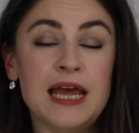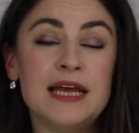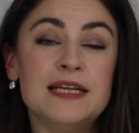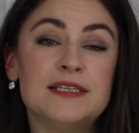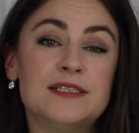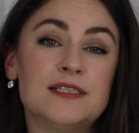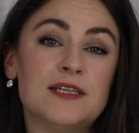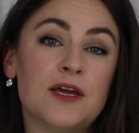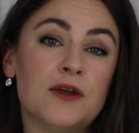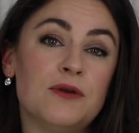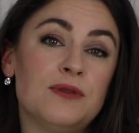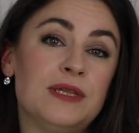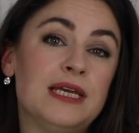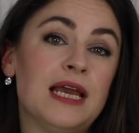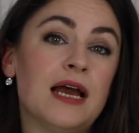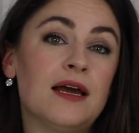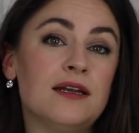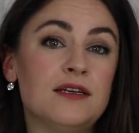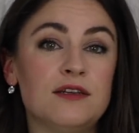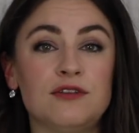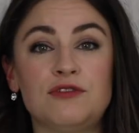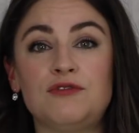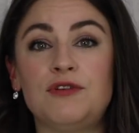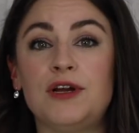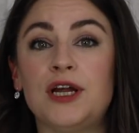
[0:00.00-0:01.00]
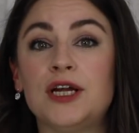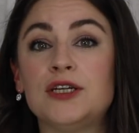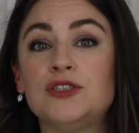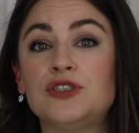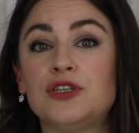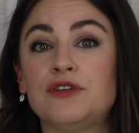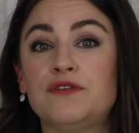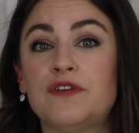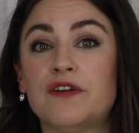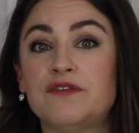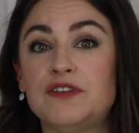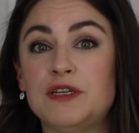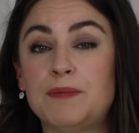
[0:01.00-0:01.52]
So the under
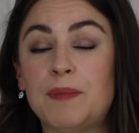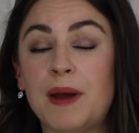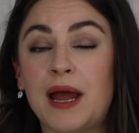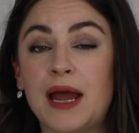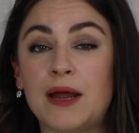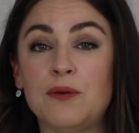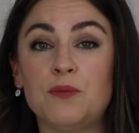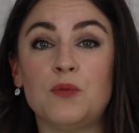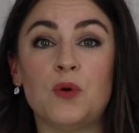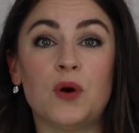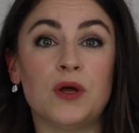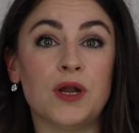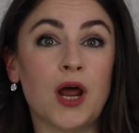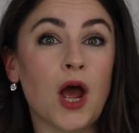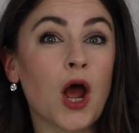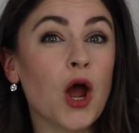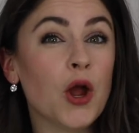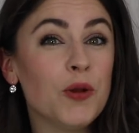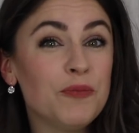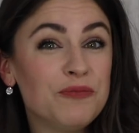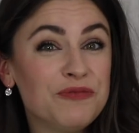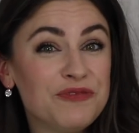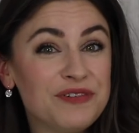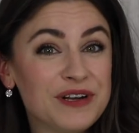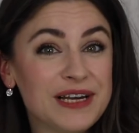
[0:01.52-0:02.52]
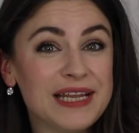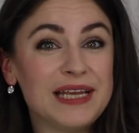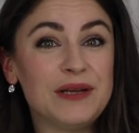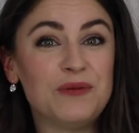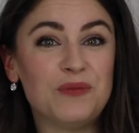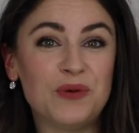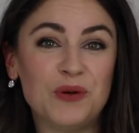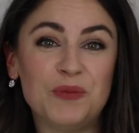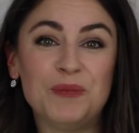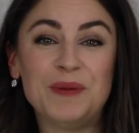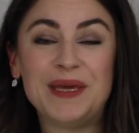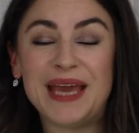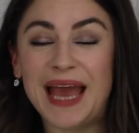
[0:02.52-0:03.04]
£350 one hopefully
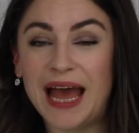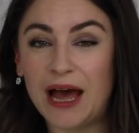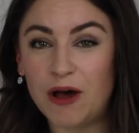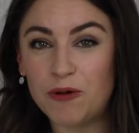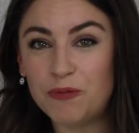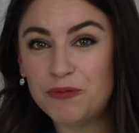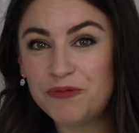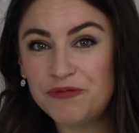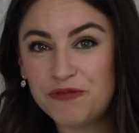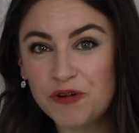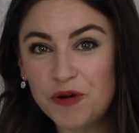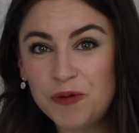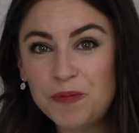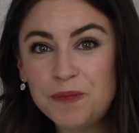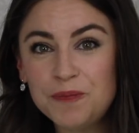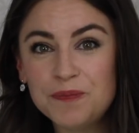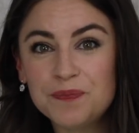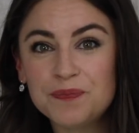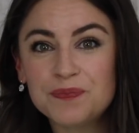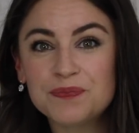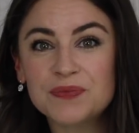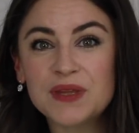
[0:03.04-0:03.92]
will be helpful.